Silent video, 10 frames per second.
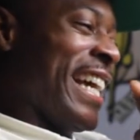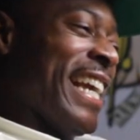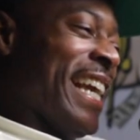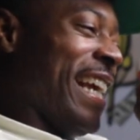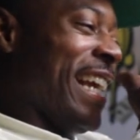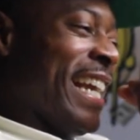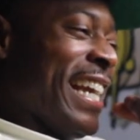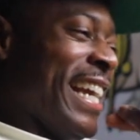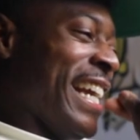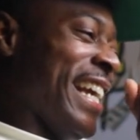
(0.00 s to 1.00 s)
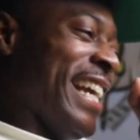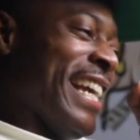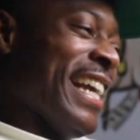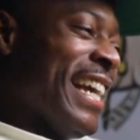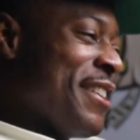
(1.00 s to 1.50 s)
Like,
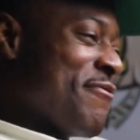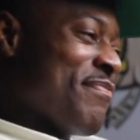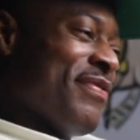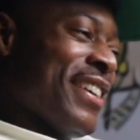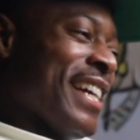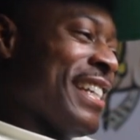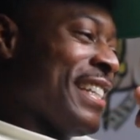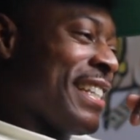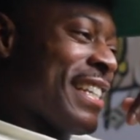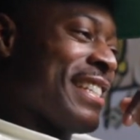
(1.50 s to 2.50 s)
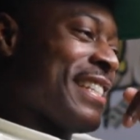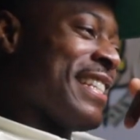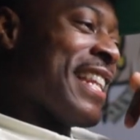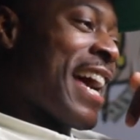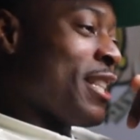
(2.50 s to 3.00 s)
brother just
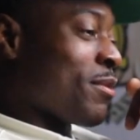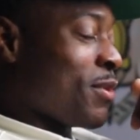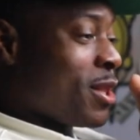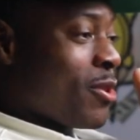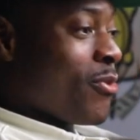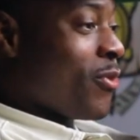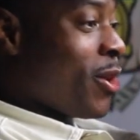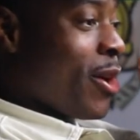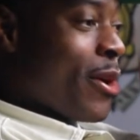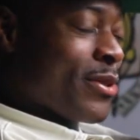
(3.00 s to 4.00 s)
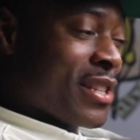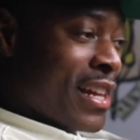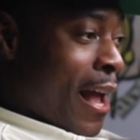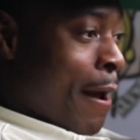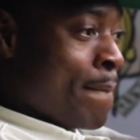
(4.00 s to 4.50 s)
nice with the words.
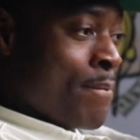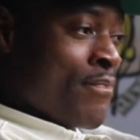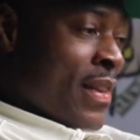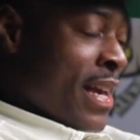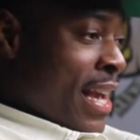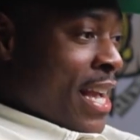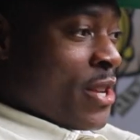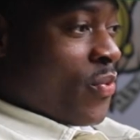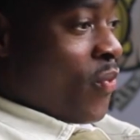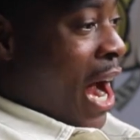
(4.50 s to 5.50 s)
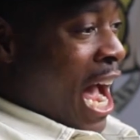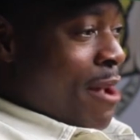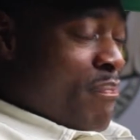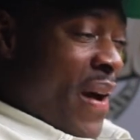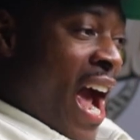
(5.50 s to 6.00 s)
Like, his
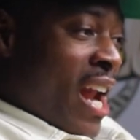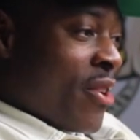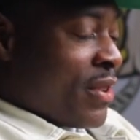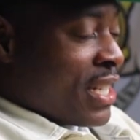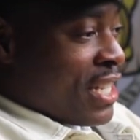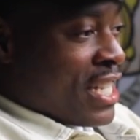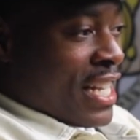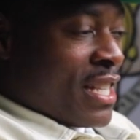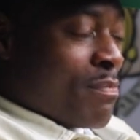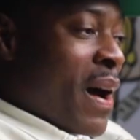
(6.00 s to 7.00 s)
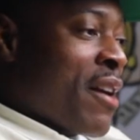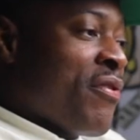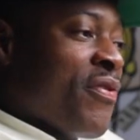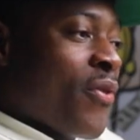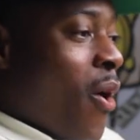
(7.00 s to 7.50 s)
rhyme pattern is just by
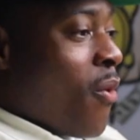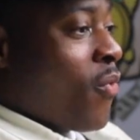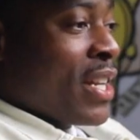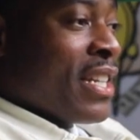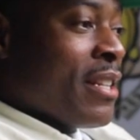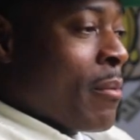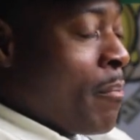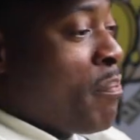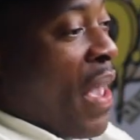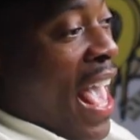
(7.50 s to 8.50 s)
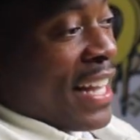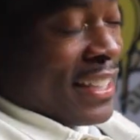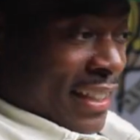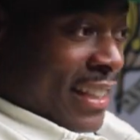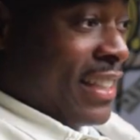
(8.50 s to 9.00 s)
far one of the best.